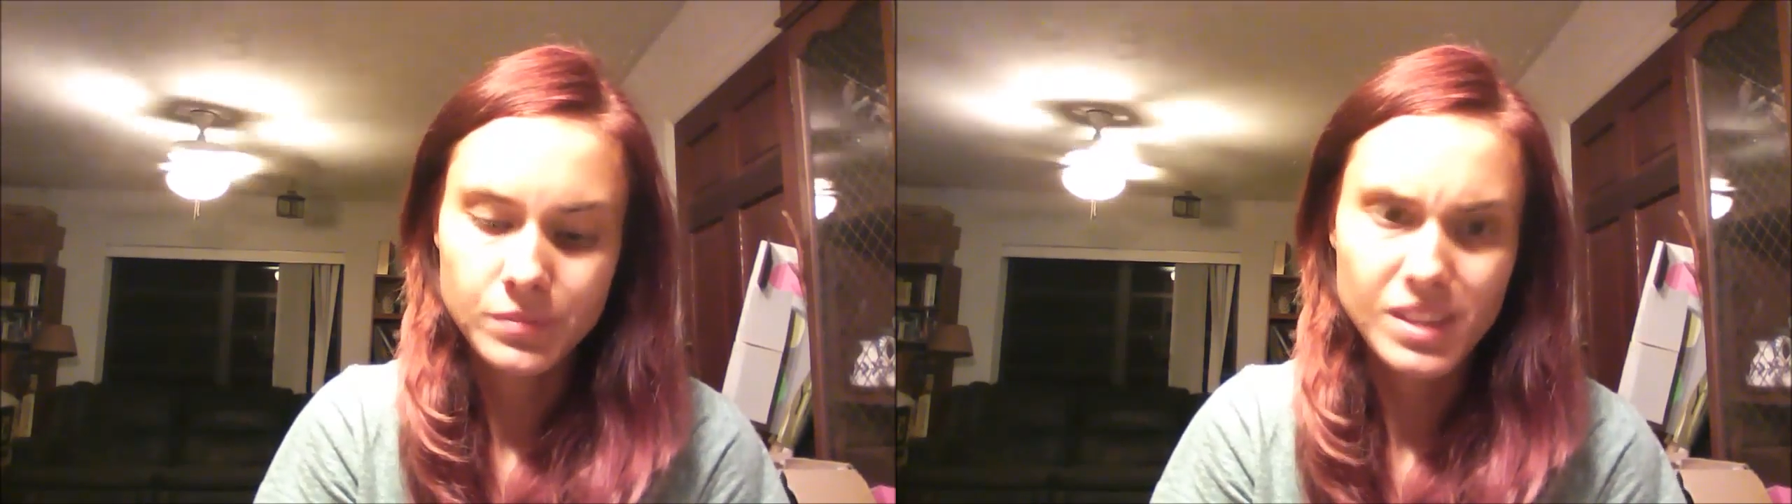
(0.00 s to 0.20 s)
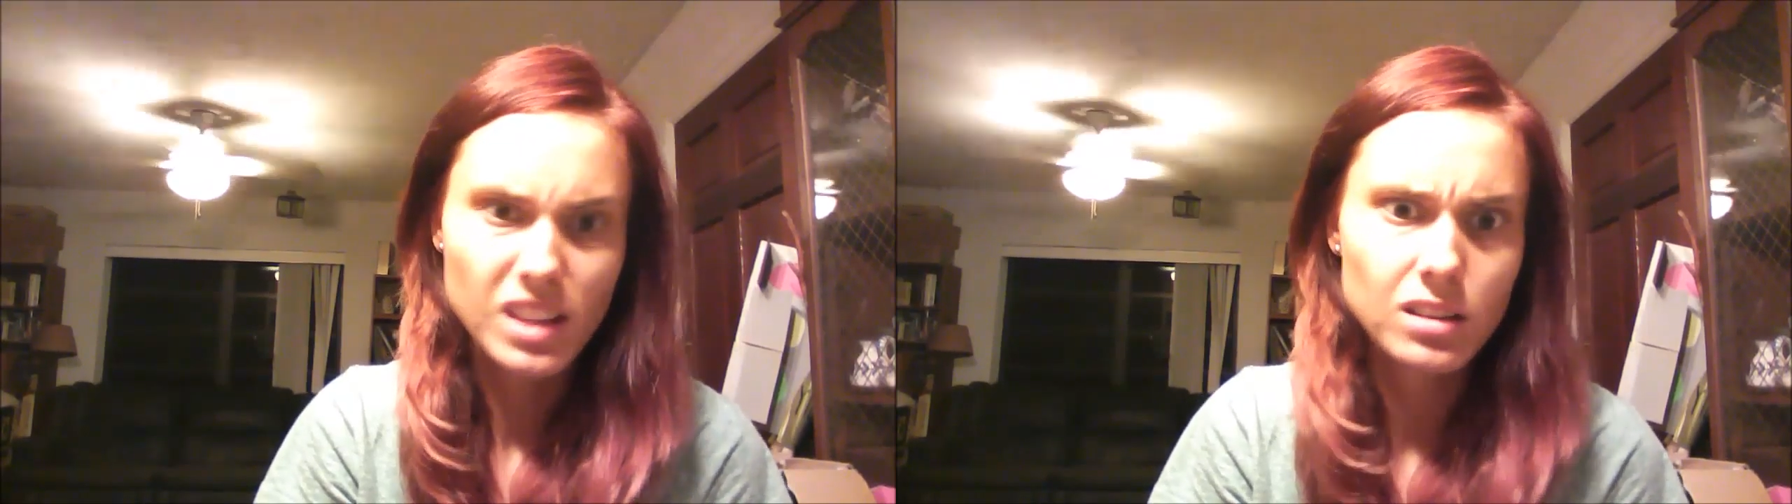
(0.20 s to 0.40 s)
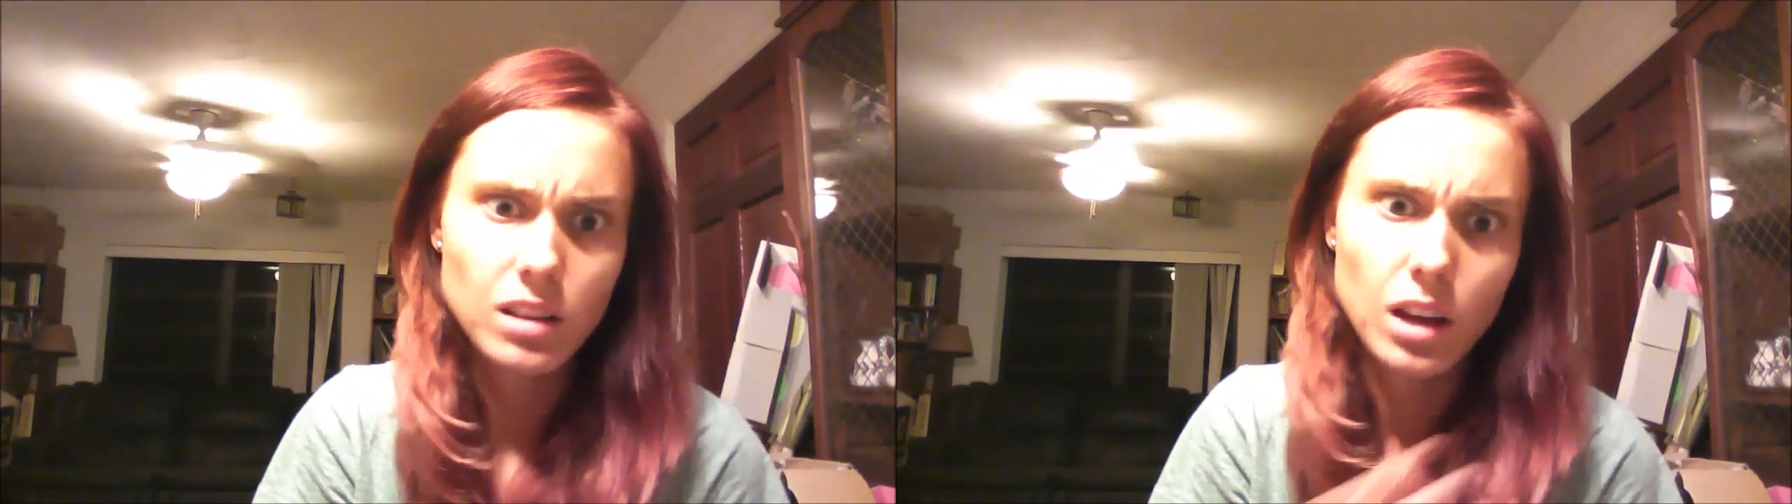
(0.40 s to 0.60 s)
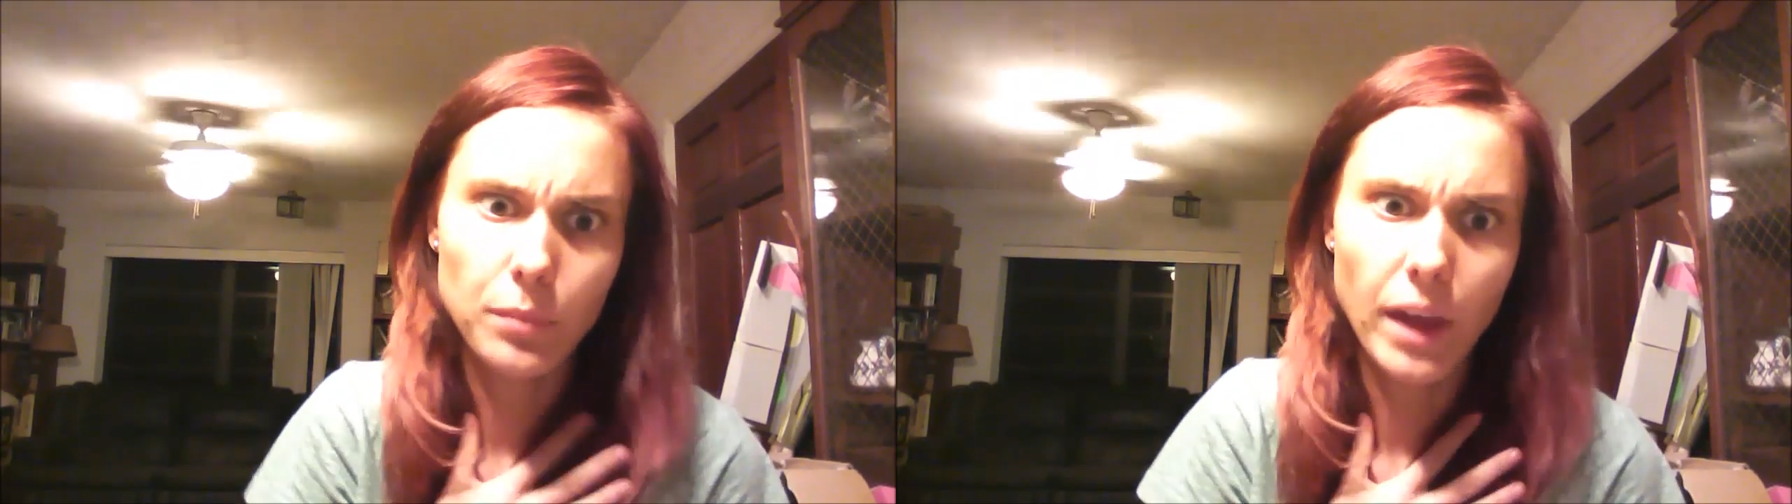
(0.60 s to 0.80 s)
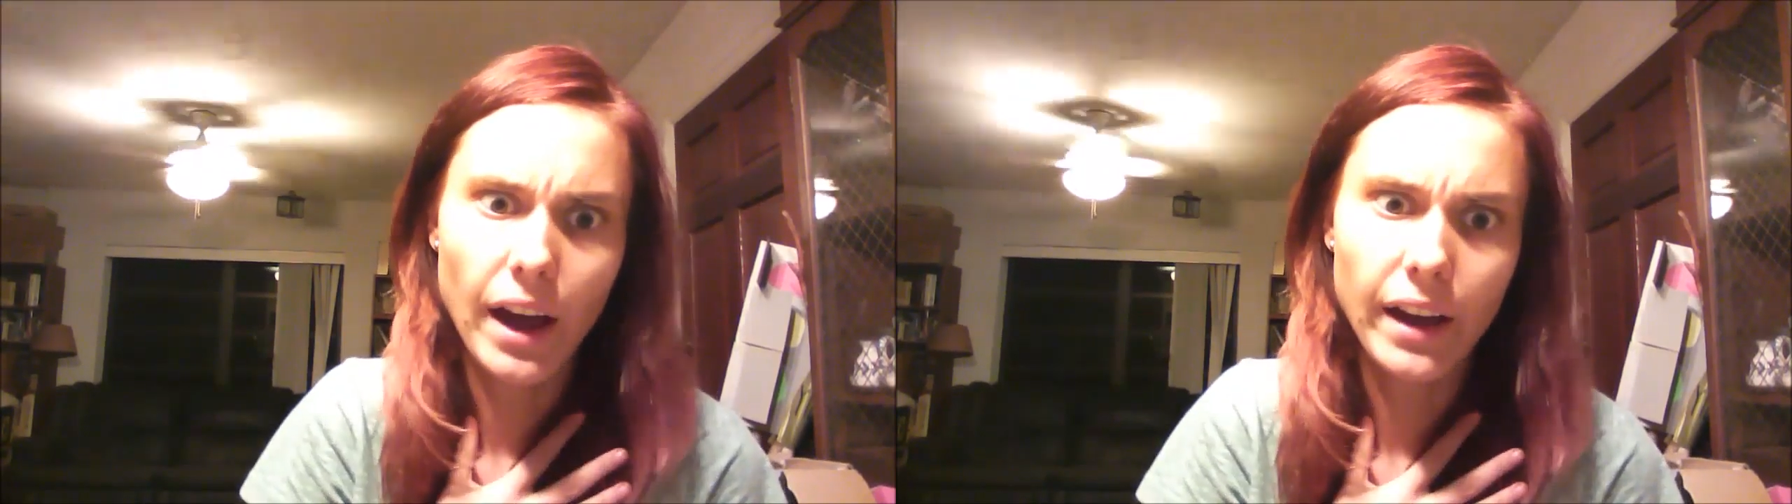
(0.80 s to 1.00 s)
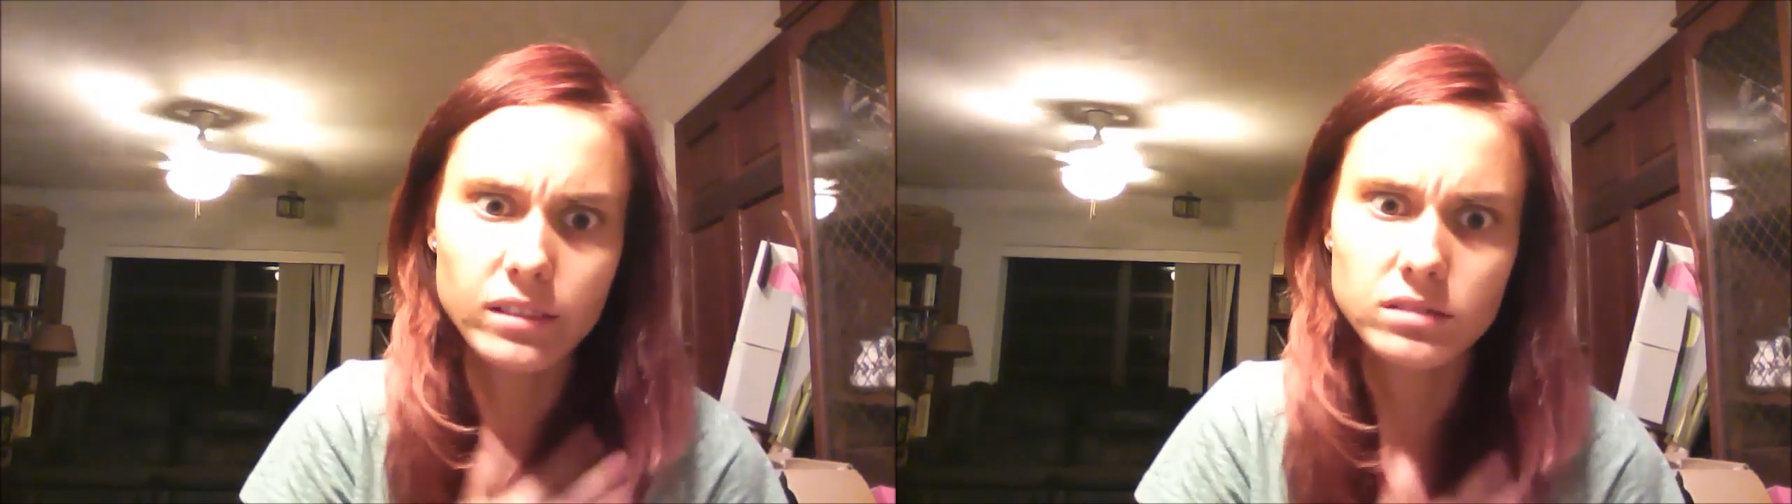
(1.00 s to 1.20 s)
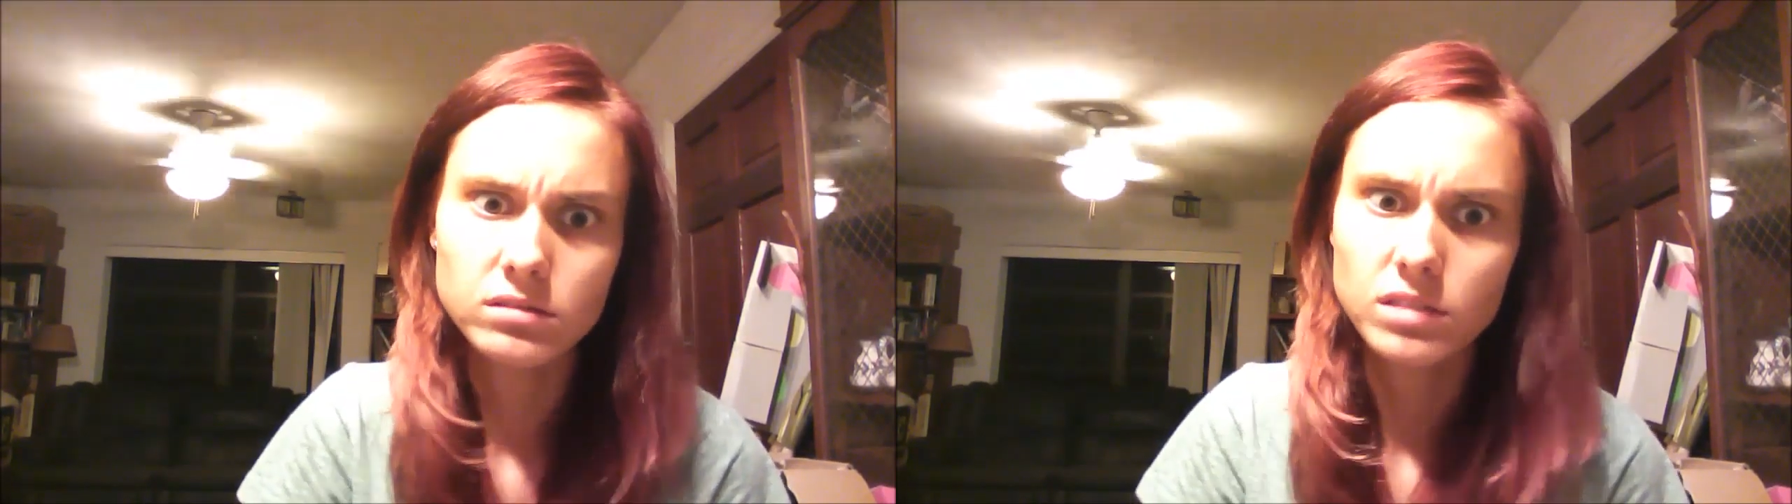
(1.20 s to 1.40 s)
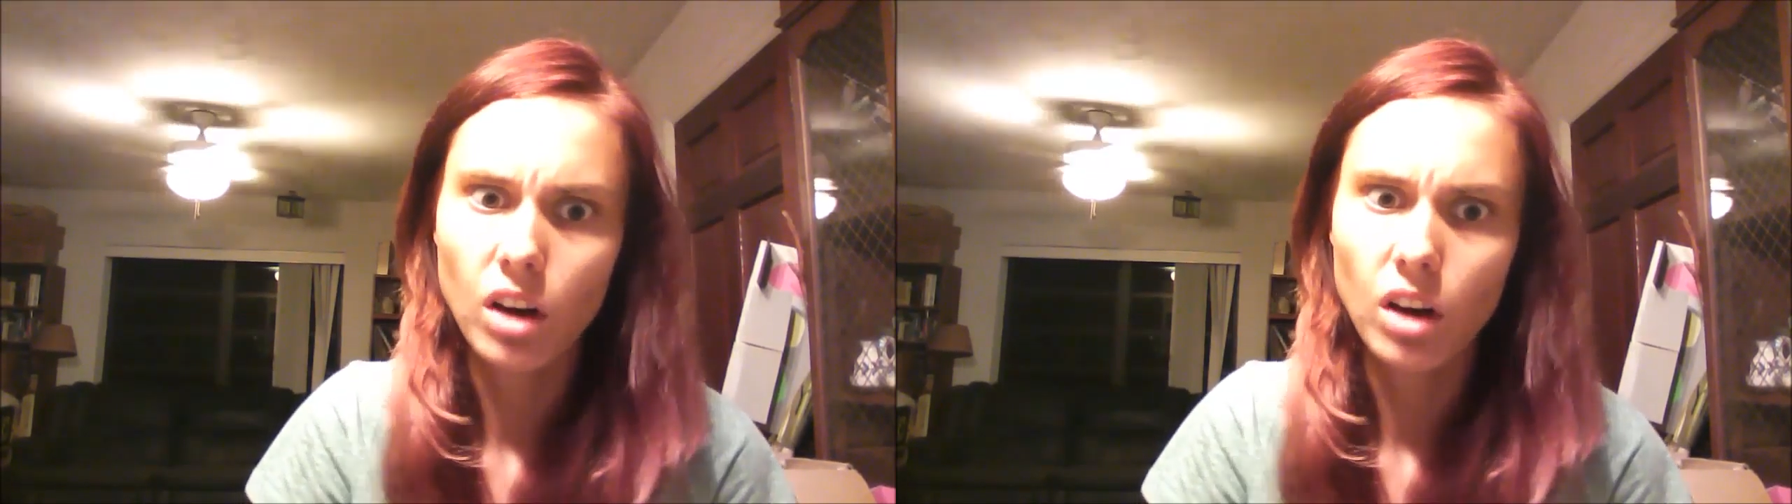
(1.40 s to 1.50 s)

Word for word: sounds like I'm dying,